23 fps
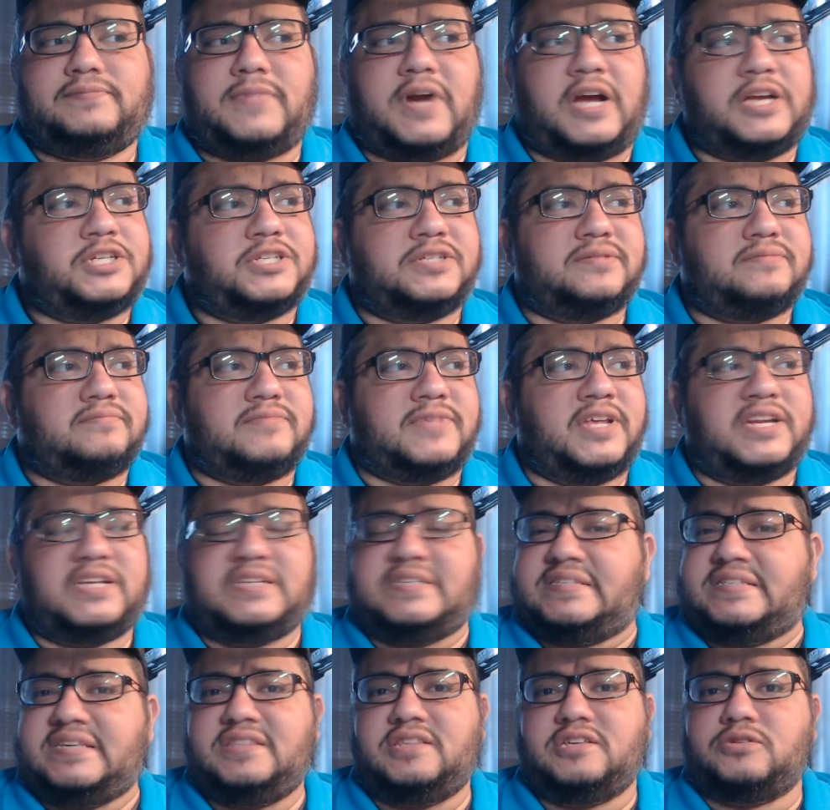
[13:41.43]
I just didn't
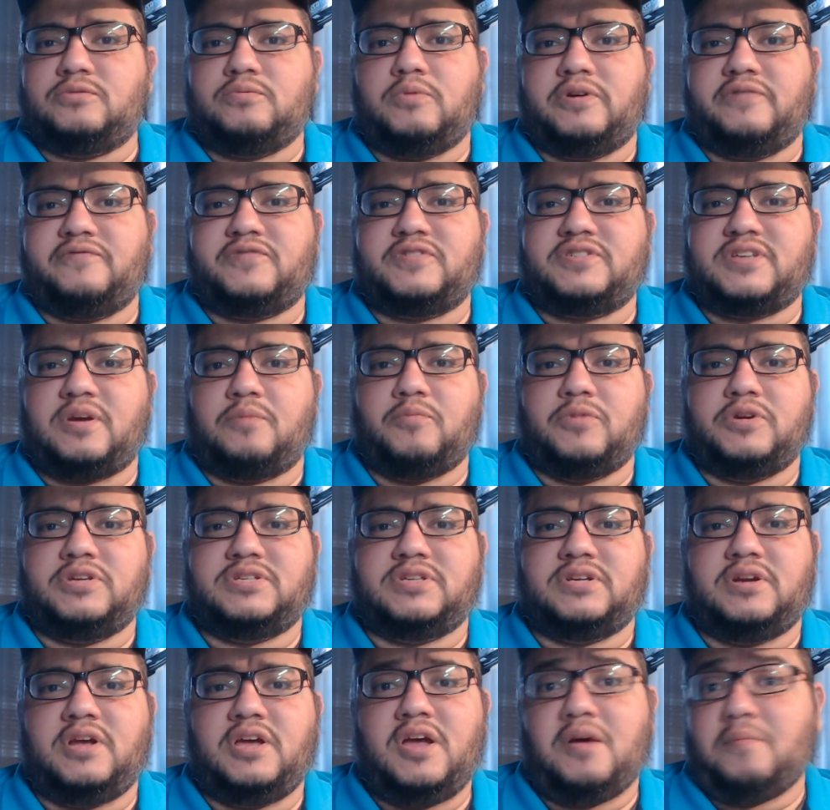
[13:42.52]
see this one for some
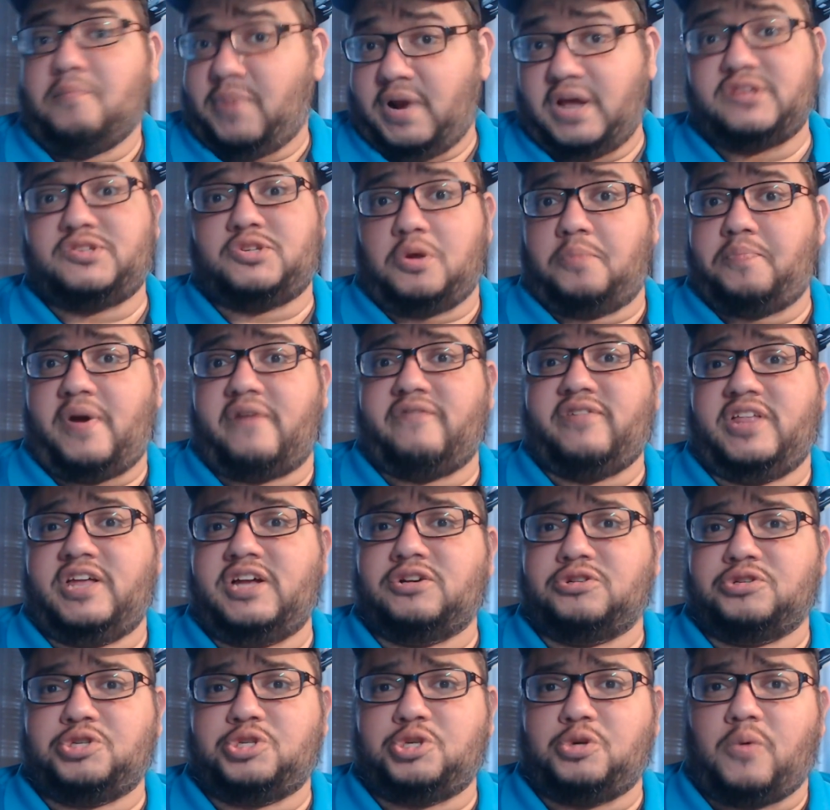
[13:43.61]
reason. But I saw Beverly
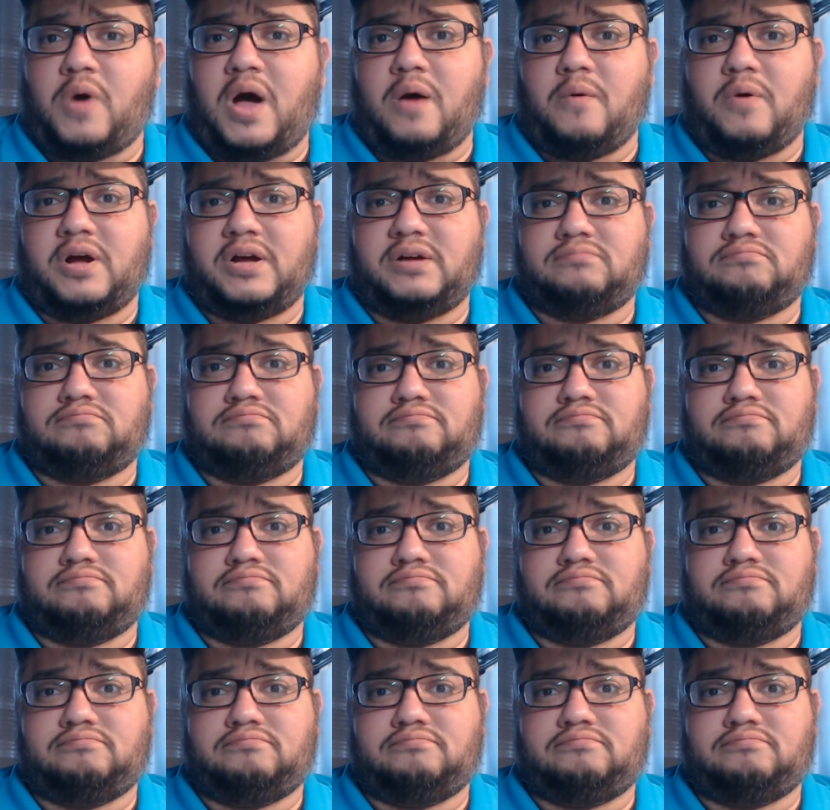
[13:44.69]
Hills Chihuahua.